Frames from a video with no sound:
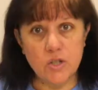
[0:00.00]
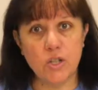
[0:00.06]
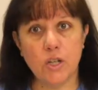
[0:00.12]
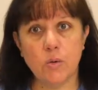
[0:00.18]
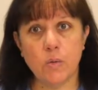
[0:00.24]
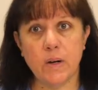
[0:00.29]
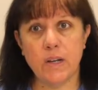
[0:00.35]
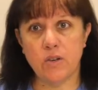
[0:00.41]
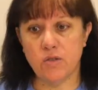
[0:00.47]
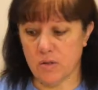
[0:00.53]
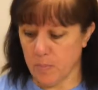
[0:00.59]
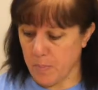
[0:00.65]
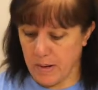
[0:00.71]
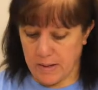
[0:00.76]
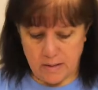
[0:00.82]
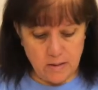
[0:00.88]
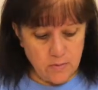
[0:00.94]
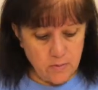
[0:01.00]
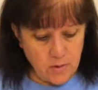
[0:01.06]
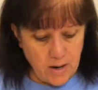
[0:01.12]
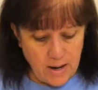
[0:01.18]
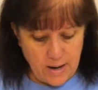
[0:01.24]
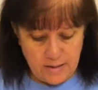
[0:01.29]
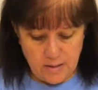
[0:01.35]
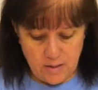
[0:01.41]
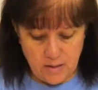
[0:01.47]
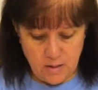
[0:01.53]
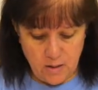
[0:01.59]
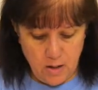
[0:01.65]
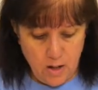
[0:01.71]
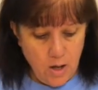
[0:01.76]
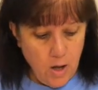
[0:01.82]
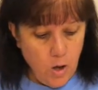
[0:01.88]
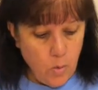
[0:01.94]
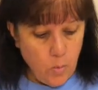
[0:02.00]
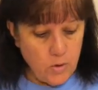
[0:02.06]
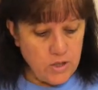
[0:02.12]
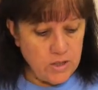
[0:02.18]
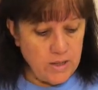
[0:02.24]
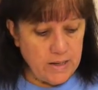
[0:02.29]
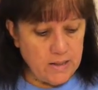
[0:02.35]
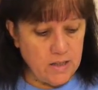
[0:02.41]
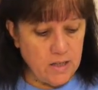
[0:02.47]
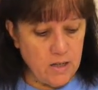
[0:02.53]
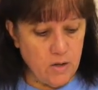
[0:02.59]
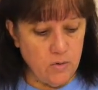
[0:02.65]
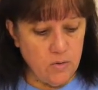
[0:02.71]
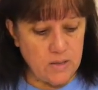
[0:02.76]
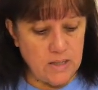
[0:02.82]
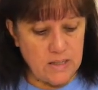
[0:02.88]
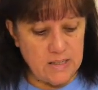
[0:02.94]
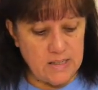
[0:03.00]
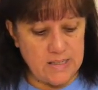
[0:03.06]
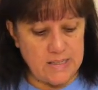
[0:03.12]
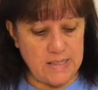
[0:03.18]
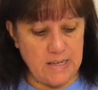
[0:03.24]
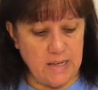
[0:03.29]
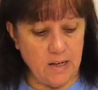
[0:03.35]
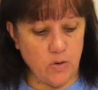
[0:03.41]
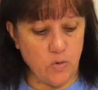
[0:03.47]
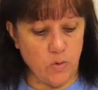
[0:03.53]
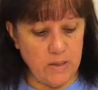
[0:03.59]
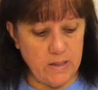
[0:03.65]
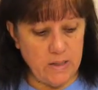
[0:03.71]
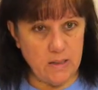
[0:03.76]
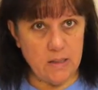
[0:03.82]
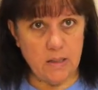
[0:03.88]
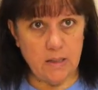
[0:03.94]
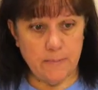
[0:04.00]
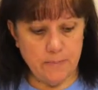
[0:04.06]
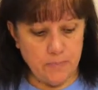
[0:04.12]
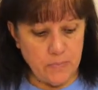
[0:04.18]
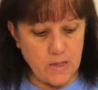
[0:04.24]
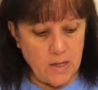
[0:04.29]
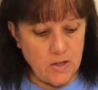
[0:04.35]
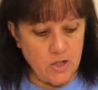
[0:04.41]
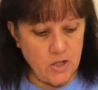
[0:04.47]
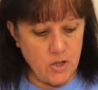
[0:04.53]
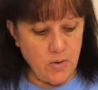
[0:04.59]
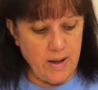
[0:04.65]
do you want to use buttons for eyes? Would you like to use sequins? Do you